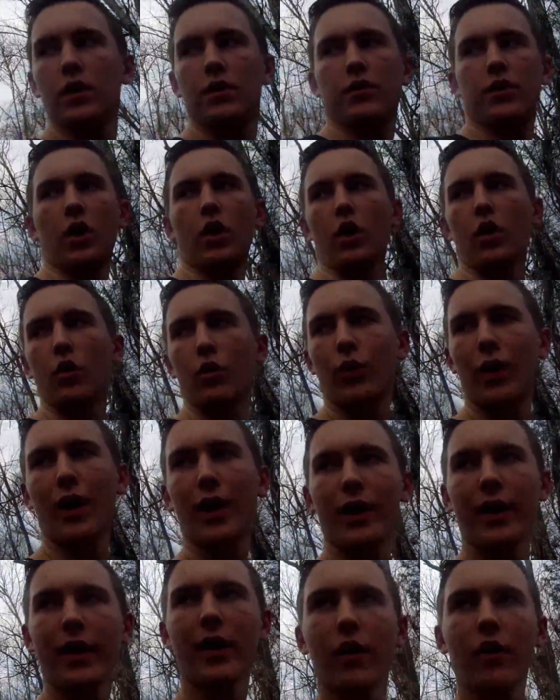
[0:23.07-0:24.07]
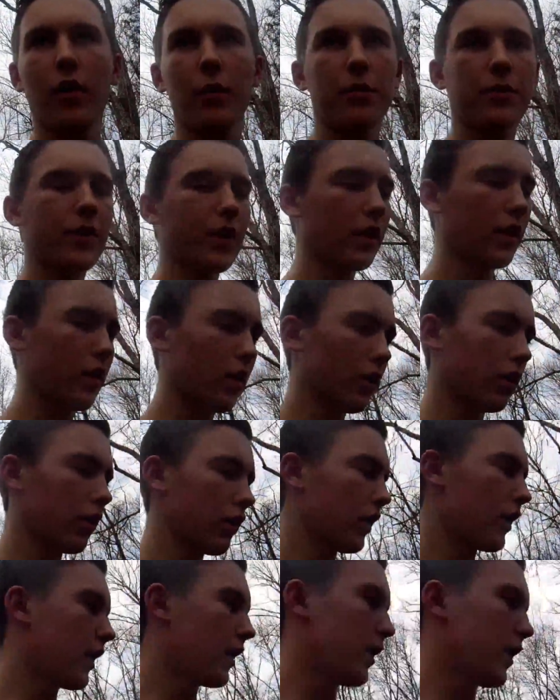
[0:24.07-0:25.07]
So right now I'm sitting
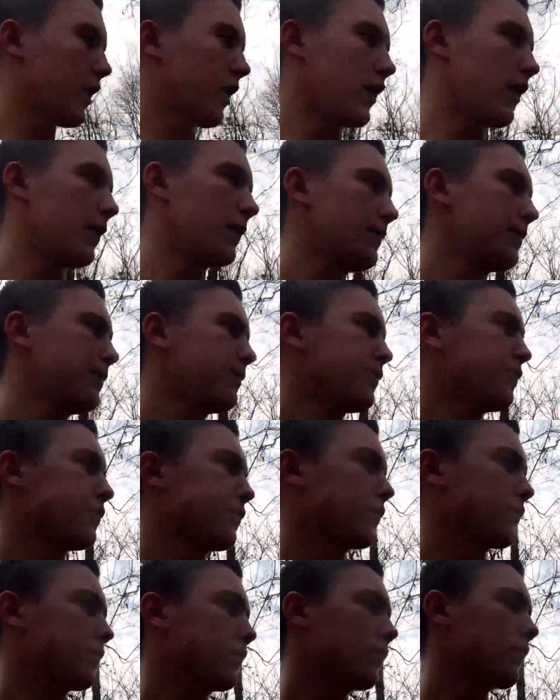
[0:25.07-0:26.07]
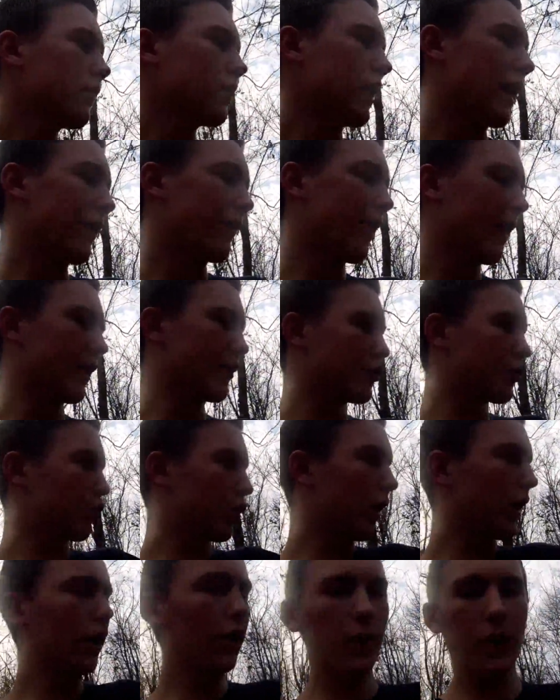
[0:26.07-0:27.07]
on I've got a
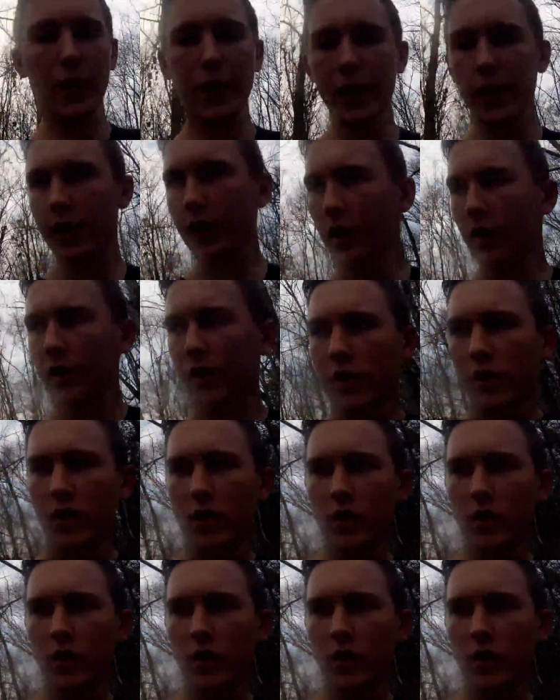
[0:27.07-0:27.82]
trail right here.